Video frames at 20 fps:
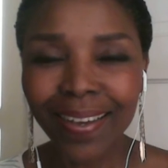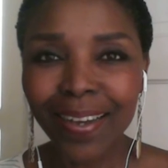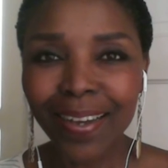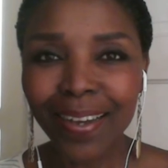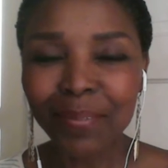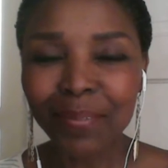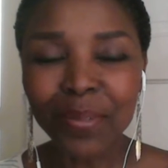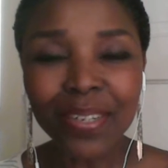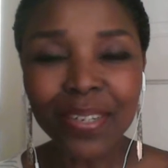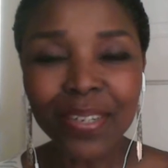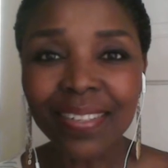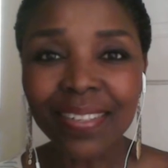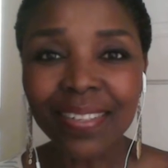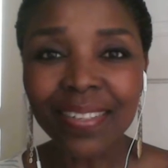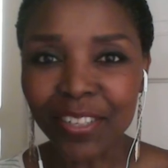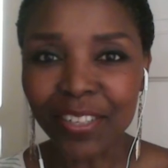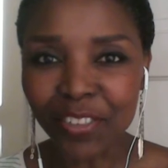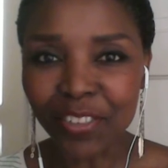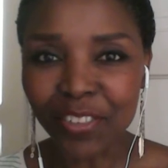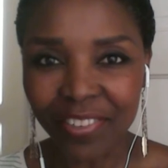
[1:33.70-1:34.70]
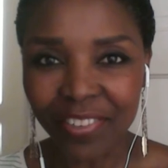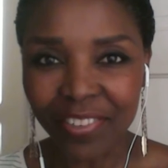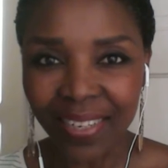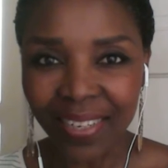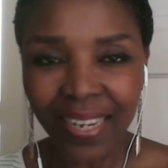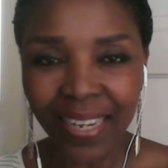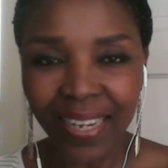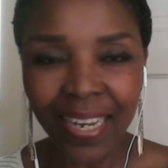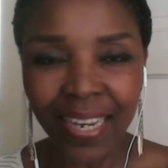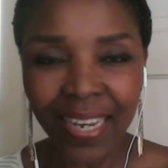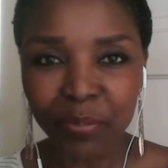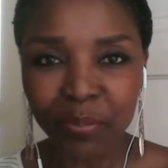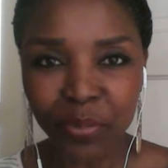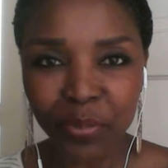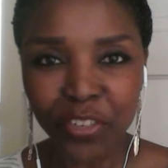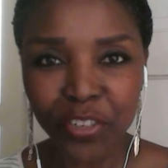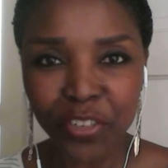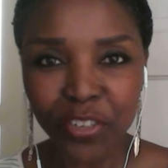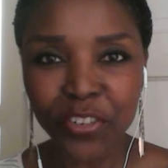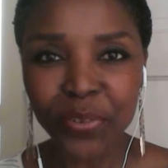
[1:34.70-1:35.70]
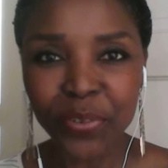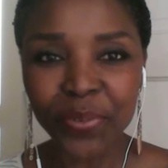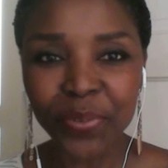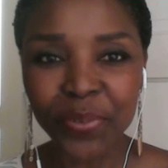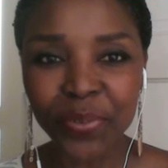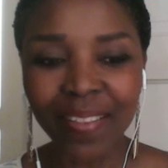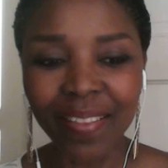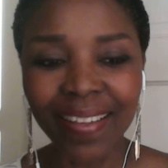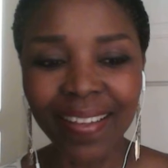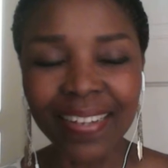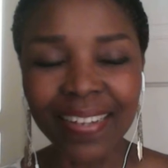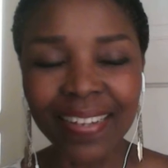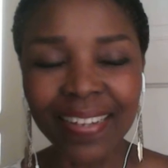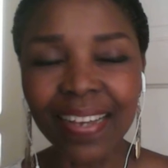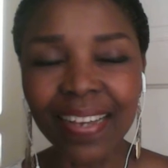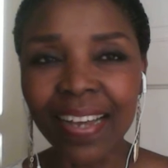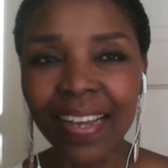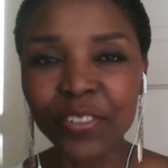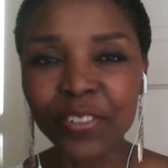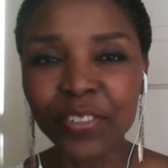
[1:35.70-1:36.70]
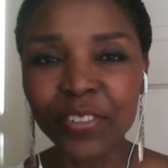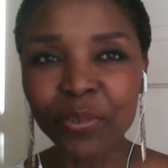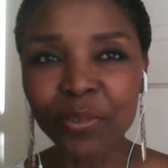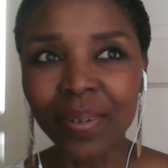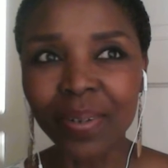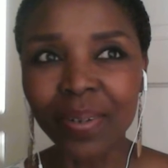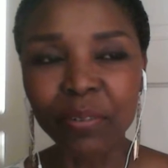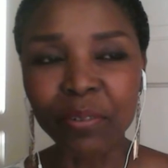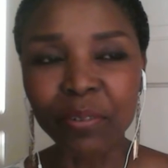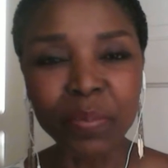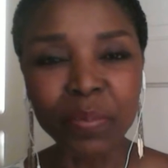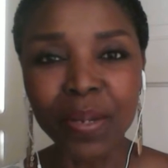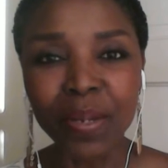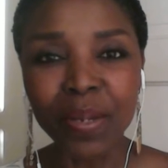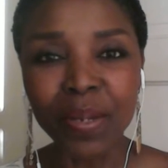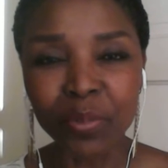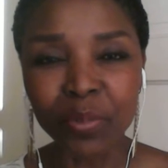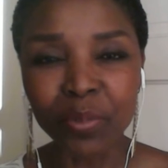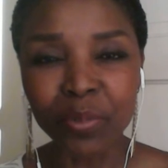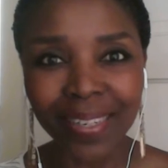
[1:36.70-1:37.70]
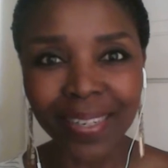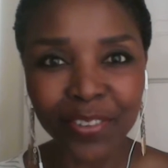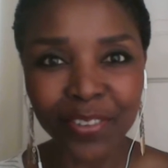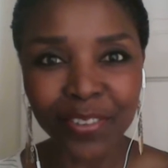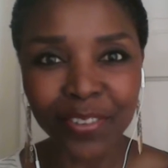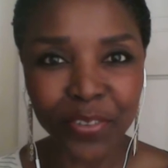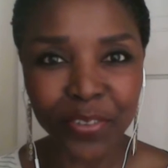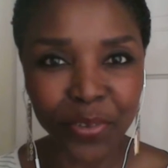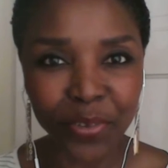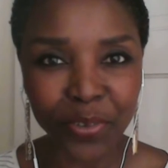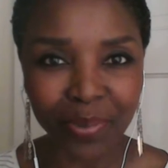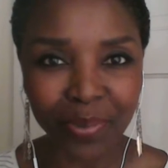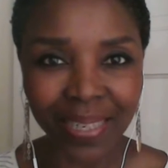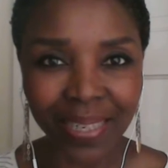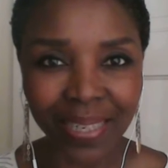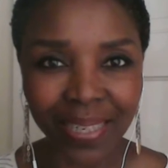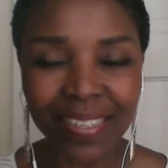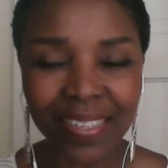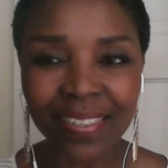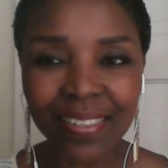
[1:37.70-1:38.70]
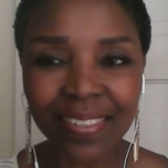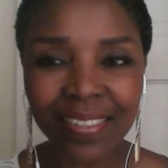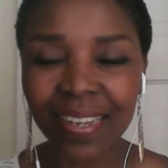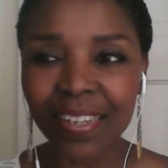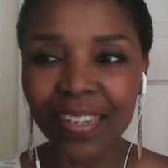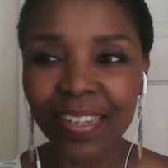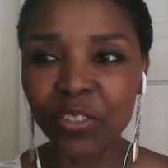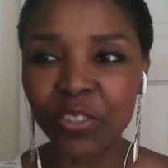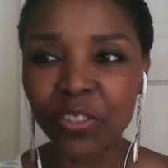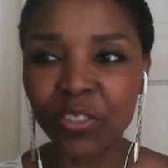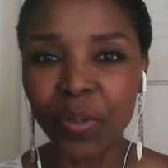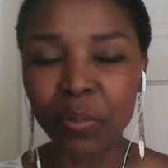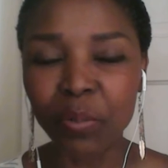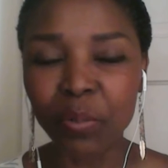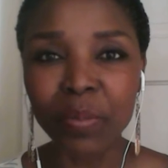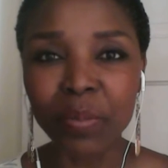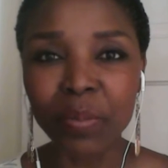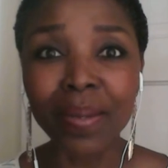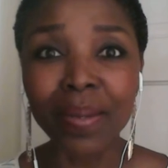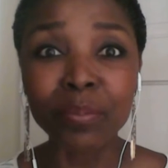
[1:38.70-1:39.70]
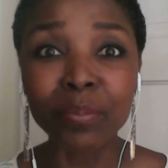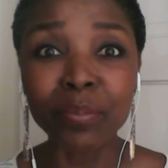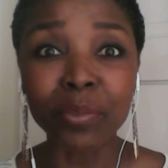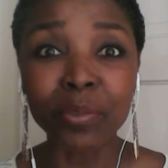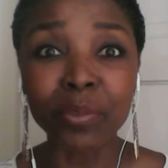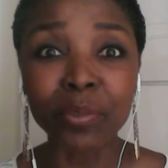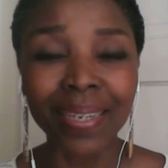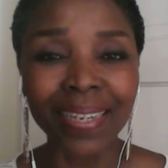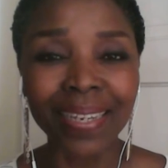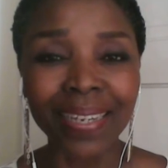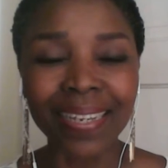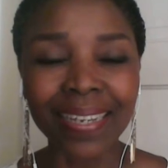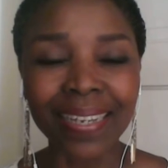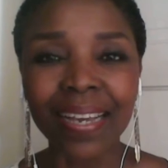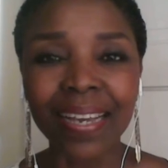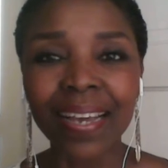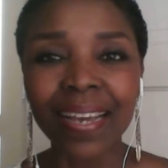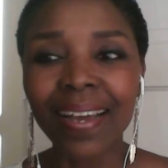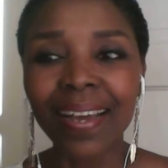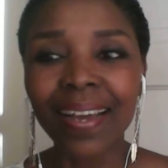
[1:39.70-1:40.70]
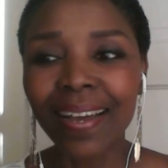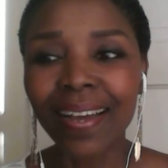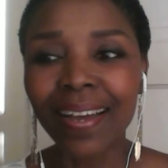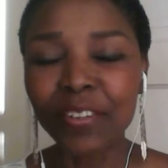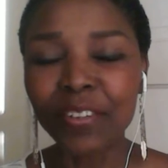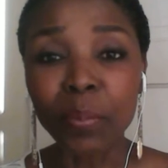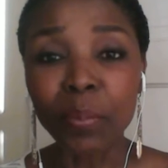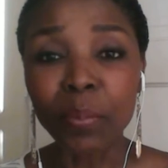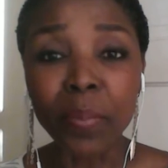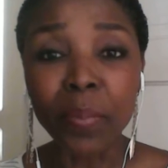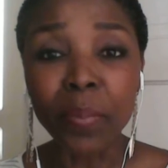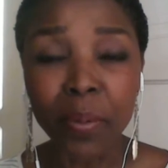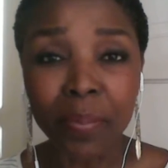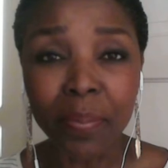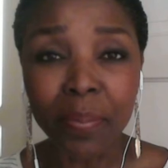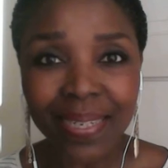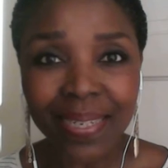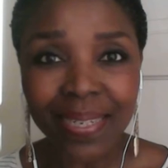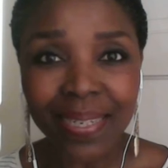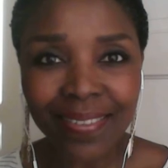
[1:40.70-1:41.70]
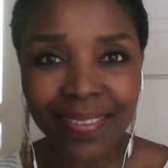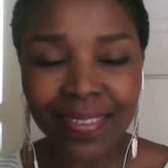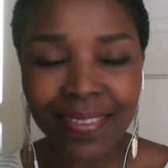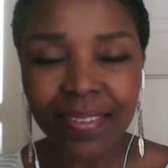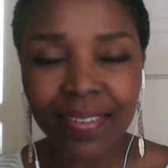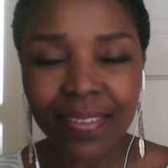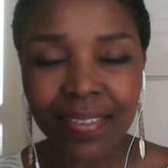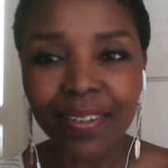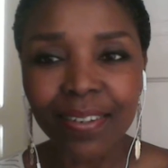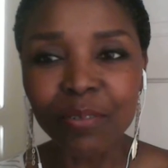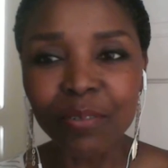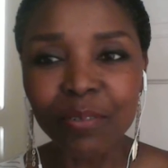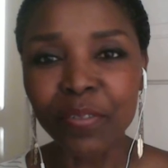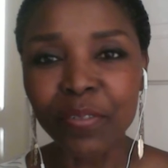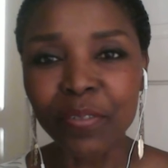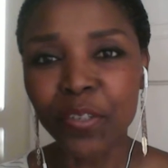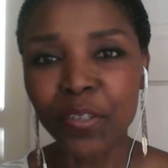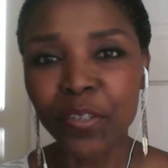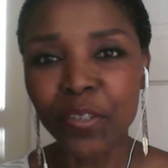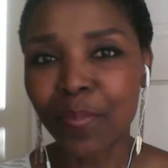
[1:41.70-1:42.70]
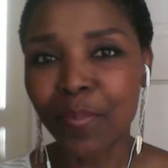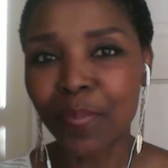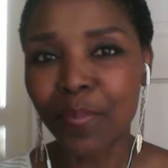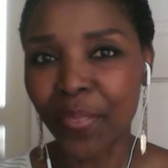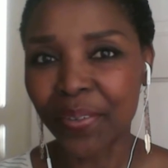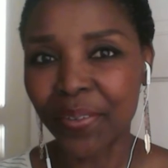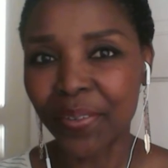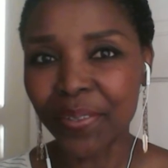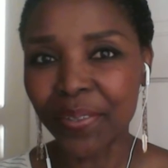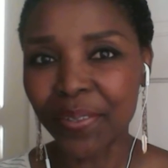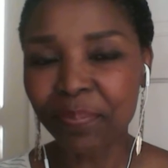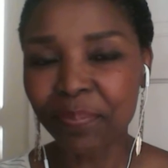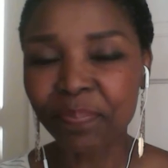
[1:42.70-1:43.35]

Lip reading: most naturally, I am pretty sure that as you were remembering the stories, as you were remembering your moments with your mother,